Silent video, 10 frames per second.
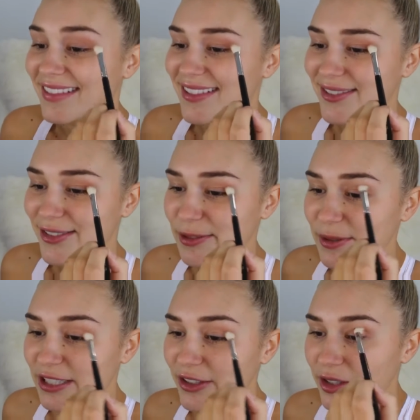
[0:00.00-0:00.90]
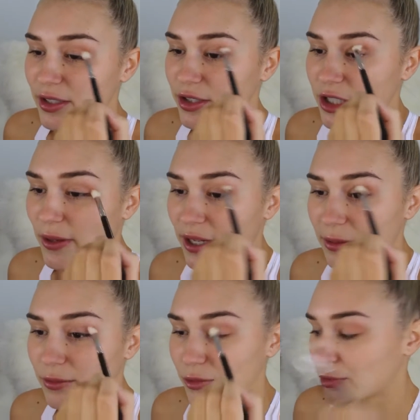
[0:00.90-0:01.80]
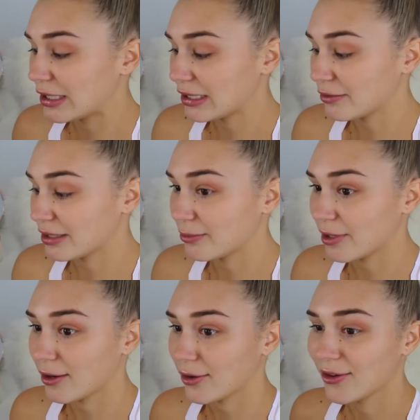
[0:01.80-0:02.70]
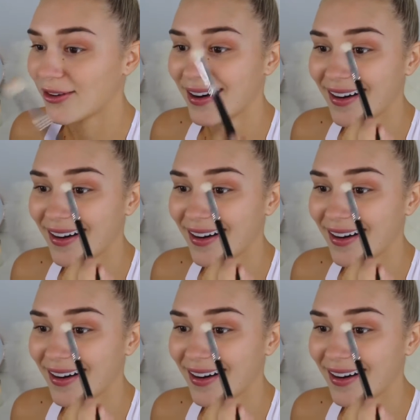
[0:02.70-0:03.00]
this looks pretty good. It's showing up really, really well.